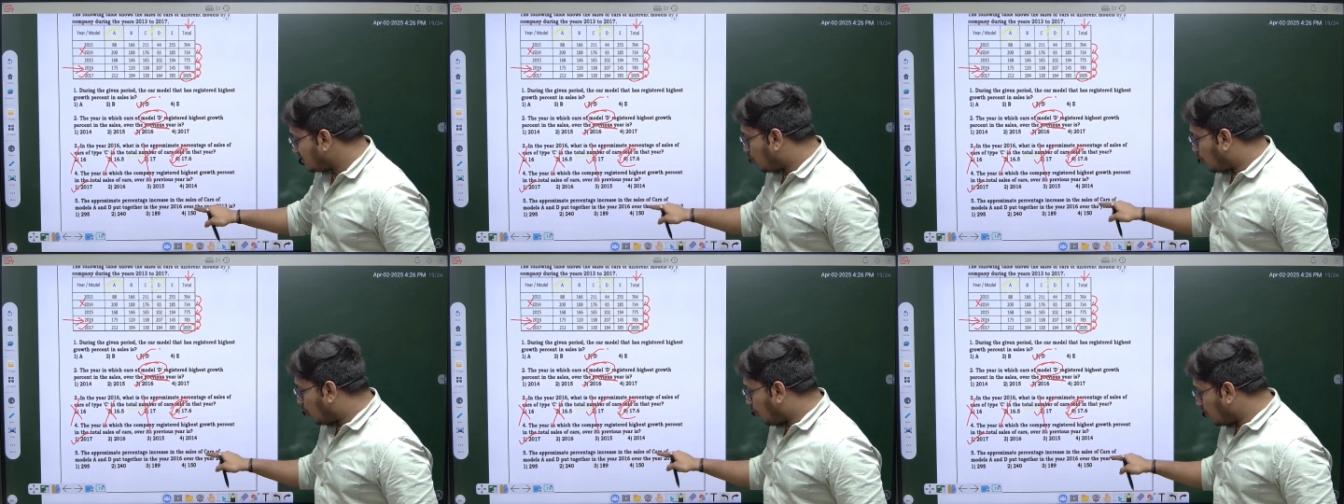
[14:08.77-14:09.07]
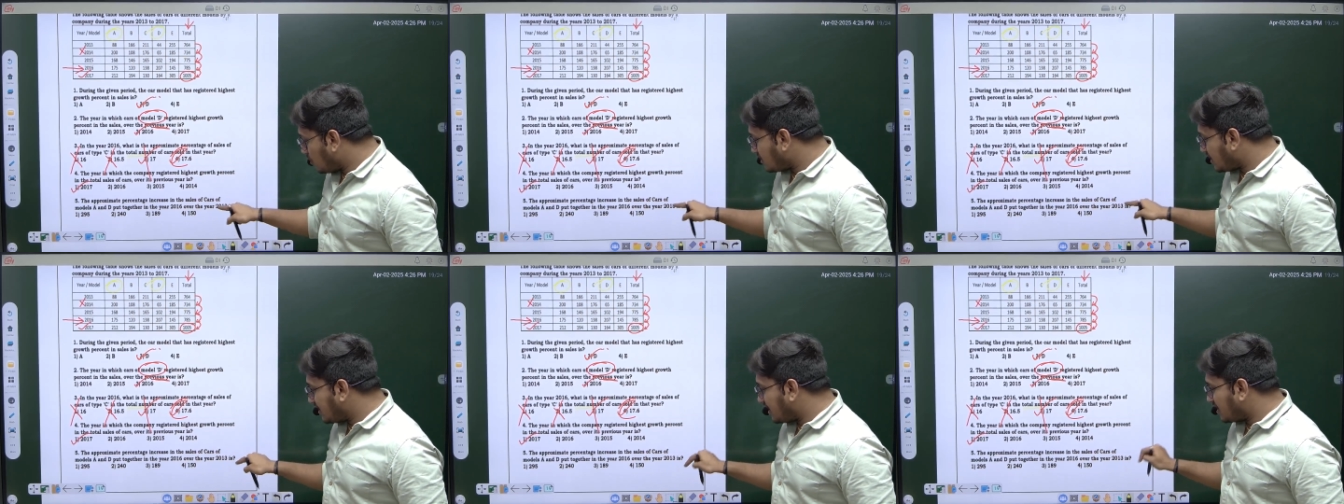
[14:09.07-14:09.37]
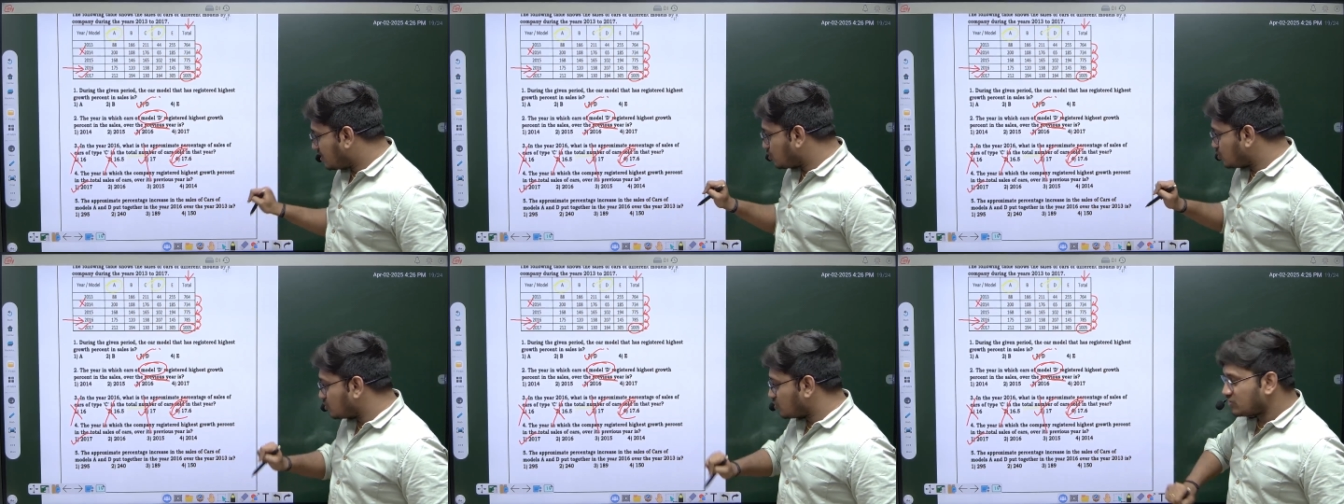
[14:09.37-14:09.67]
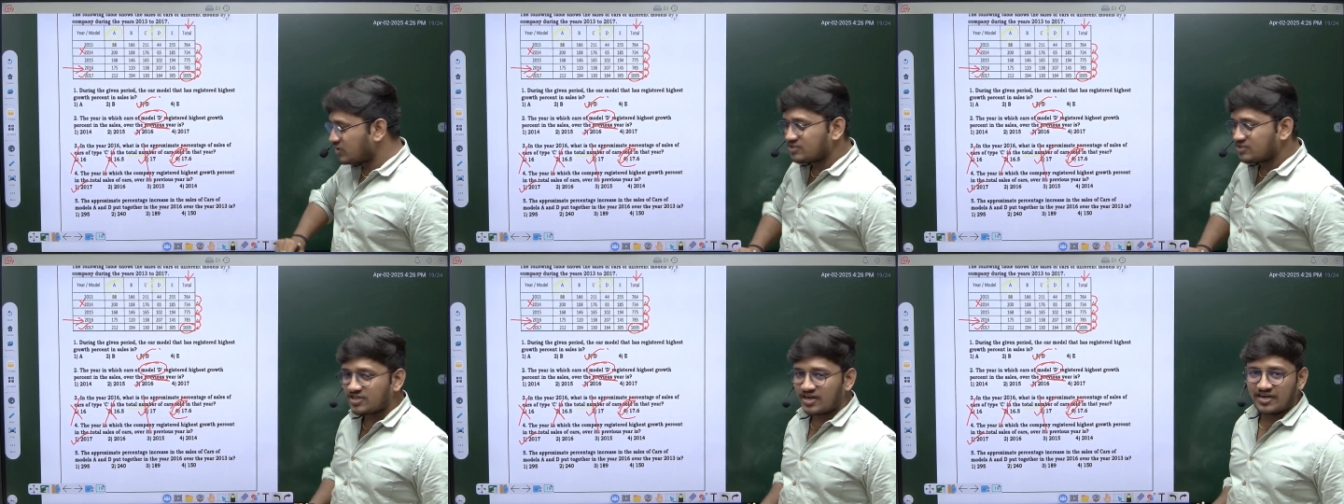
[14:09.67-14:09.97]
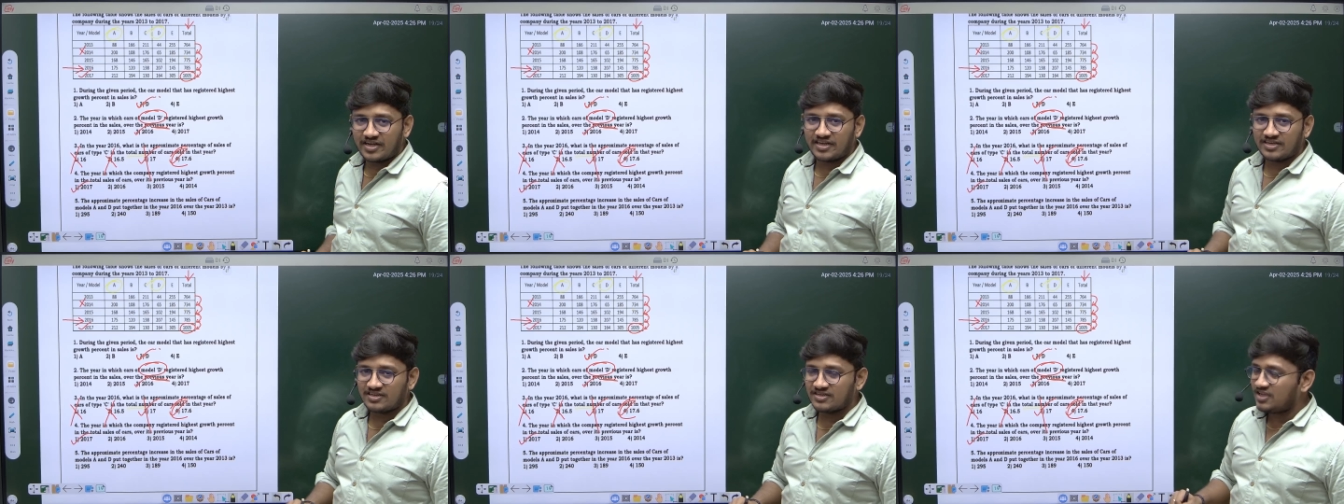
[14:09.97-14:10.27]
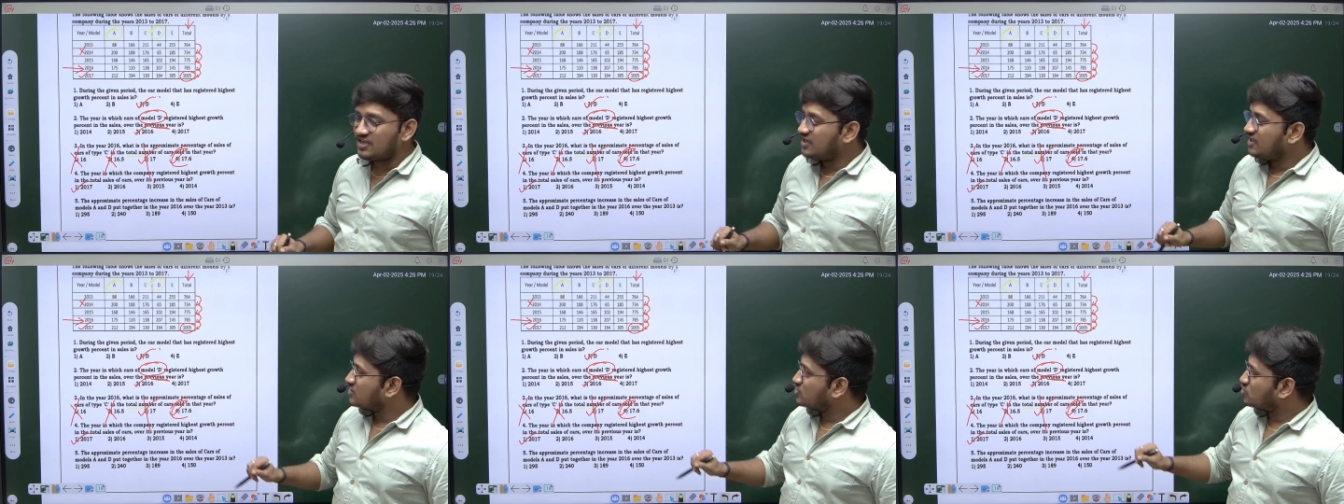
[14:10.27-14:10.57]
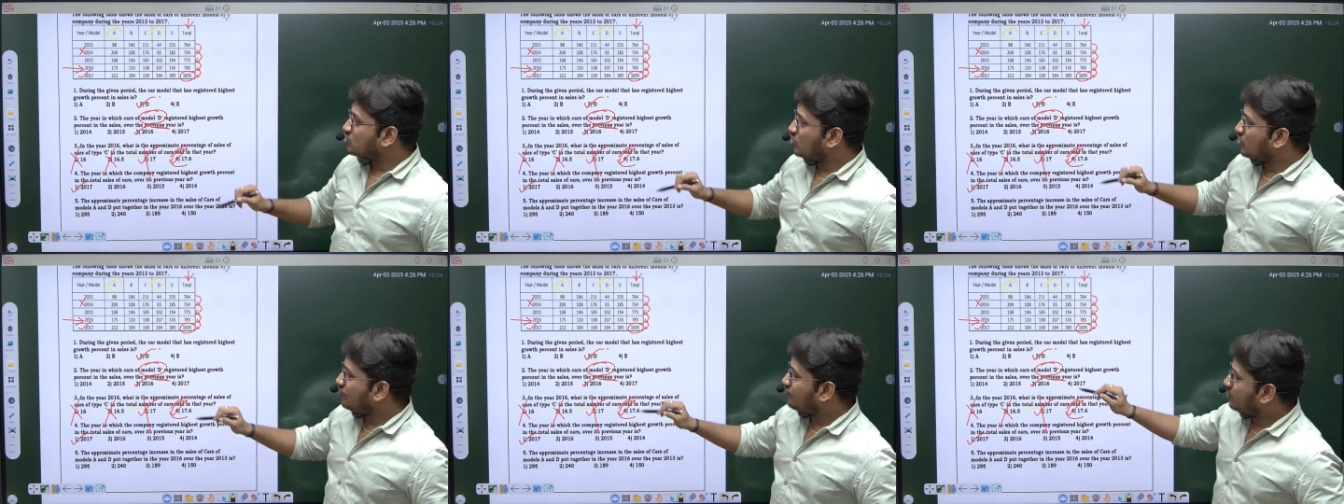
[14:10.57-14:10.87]
over the year 2013.
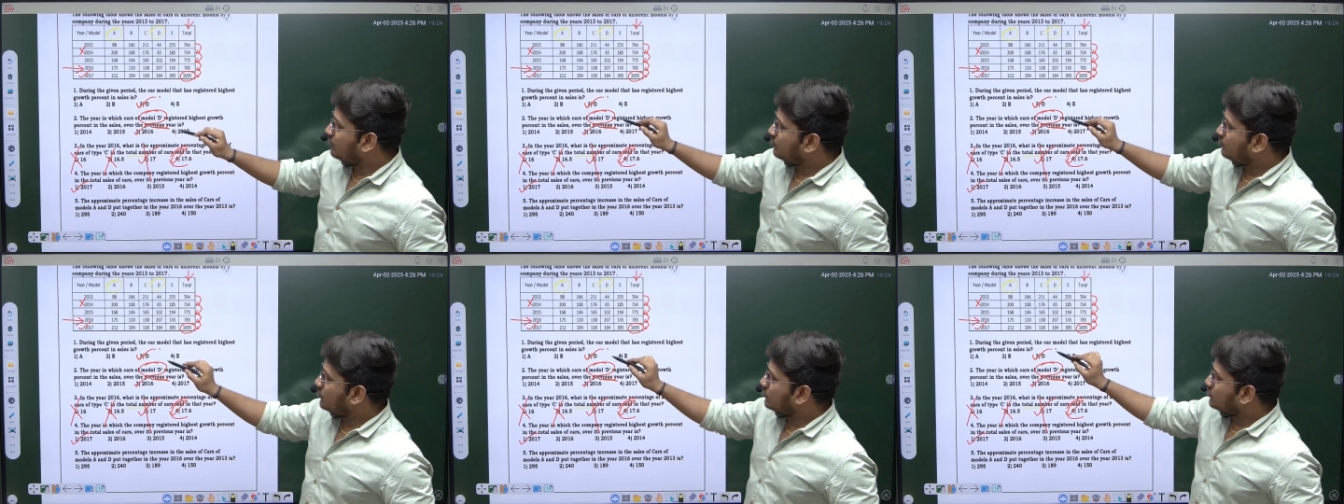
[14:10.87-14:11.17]
So if you put